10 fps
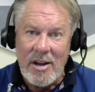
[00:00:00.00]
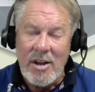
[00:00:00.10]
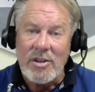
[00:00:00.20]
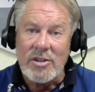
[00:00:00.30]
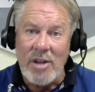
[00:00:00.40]

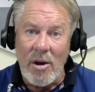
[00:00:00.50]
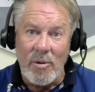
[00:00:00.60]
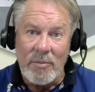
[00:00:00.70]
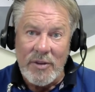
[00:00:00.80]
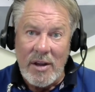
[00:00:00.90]
So
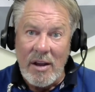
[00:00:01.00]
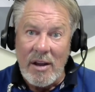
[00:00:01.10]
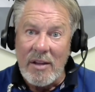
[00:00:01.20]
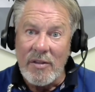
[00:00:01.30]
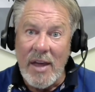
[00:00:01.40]

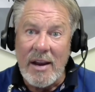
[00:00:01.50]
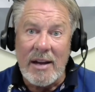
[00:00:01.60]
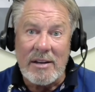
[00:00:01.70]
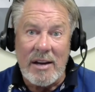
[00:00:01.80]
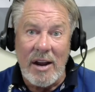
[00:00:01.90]
they got
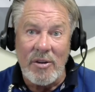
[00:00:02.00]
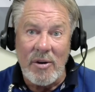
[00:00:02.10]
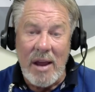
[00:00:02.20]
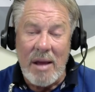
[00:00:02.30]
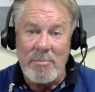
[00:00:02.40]
together
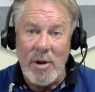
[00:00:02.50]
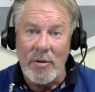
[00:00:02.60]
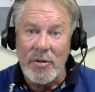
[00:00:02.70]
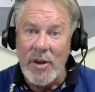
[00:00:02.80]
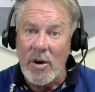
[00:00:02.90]
and built
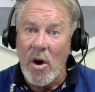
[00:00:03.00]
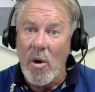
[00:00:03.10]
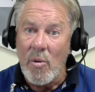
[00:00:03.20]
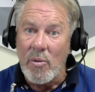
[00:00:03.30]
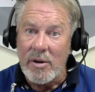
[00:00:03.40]
their
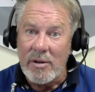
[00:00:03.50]
own